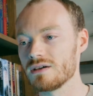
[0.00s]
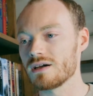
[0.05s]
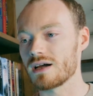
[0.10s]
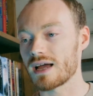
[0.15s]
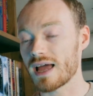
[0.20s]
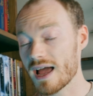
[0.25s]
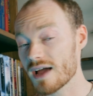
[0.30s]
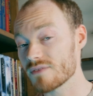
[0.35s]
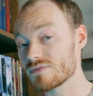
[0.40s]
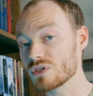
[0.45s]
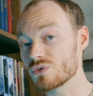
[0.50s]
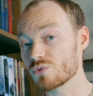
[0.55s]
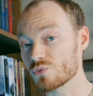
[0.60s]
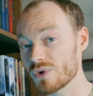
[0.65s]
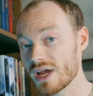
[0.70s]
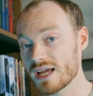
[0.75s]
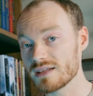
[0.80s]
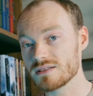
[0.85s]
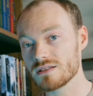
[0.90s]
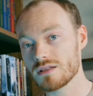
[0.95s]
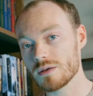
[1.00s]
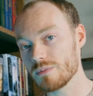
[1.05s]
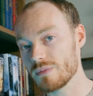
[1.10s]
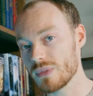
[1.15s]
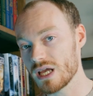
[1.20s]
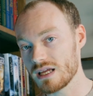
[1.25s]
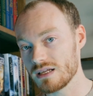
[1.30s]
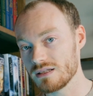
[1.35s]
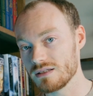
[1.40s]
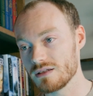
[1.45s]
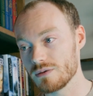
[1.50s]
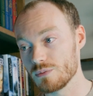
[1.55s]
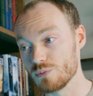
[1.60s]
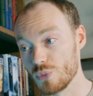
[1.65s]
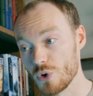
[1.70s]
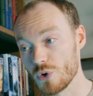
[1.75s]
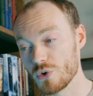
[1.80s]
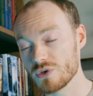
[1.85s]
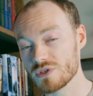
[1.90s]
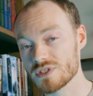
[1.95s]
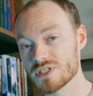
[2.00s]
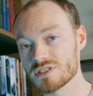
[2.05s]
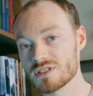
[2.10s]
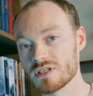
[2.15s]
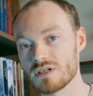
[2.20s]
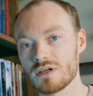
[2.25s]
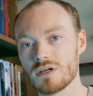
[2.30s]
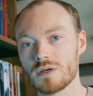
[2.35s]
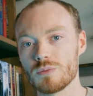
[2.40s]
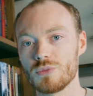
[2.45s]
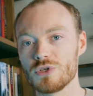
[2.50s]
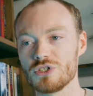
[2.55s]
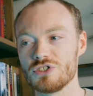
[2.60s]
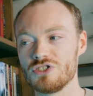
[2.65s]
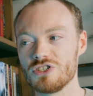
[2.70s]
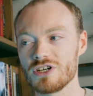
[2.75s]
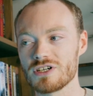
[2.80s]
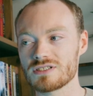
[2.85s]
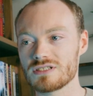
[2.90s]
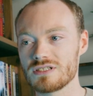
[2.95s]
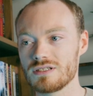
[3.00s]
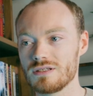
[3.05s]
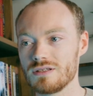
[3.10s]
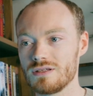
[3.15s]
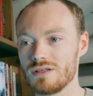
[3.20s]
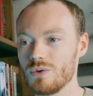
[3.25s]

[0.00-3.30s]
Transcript: I haven't read the main books, but just